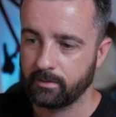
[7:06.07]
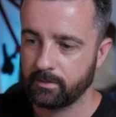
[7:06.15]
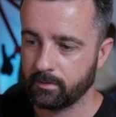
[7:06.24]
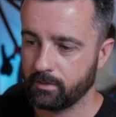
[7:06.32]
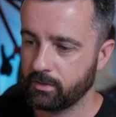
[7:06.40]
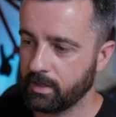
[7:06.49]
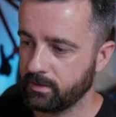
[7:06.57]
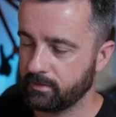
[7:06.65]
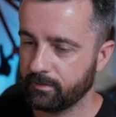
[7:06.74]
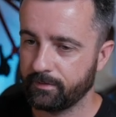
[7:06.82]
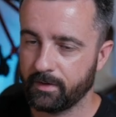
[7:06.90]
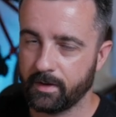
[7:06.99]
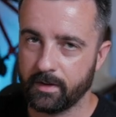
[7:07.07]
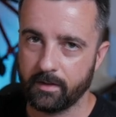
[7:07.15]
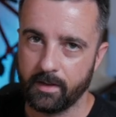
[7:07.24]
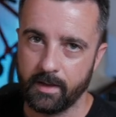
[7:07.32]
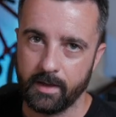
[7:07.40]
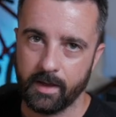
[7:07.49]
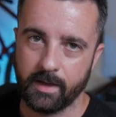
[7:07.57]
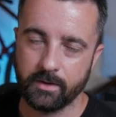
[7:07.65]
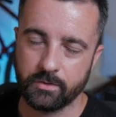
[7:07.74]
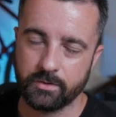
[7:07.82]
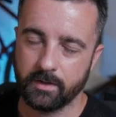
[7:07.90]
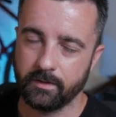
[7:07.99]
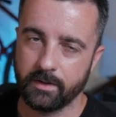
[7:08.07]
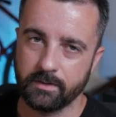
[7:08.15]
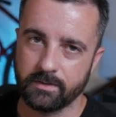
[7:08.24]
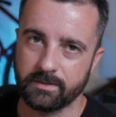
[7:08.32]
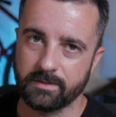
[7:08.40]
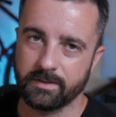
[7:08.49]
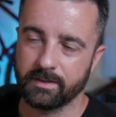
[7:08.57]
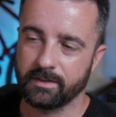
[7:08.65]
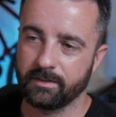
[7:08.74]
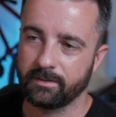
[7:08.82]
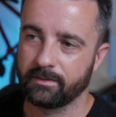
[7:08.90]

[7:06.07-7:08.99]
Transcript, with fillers: to a JSON file, and I'll show you that in just a second.